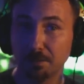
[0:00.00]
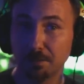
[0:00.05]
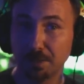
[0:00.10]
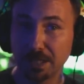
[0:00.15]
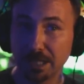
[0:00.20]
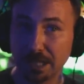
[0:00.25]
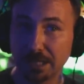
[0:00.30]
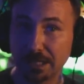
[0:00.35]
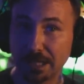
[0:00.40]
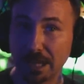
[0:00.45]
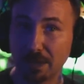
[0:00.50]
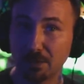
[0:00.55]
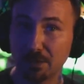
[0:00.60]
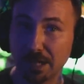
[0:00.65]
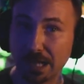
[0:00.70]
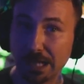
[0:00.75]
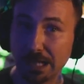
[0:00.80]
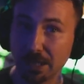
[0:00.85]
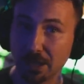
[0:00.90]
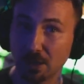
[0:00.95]
But yet now
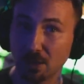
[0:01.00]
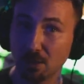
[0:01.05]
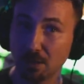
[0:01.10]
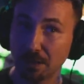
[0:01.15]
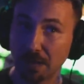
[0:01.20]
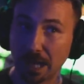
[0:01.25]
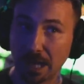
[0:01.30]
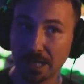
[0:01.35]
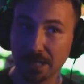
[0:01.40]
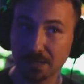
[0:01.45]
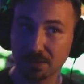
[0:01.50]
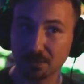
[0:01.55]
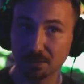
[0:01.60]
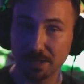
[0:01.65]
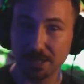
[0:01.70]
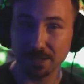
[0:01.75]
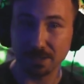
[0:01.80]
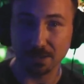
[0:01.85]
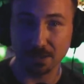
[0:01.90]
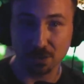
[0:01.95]
NATO has a
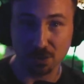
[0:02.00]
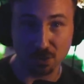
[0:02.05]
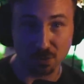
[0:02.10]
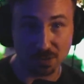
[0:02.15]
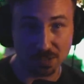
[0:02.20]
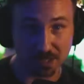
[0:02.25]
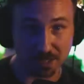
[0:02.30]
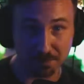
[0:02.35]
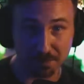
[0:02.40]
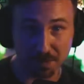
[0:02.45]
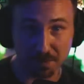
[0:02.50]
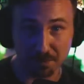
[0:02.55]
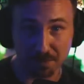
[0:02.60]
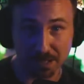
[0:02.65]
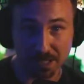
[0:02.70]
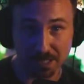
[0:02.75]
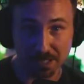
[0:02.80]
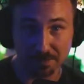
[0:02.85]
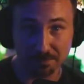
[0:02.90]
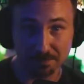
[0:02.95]
reason to do something
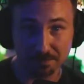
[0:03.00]
big.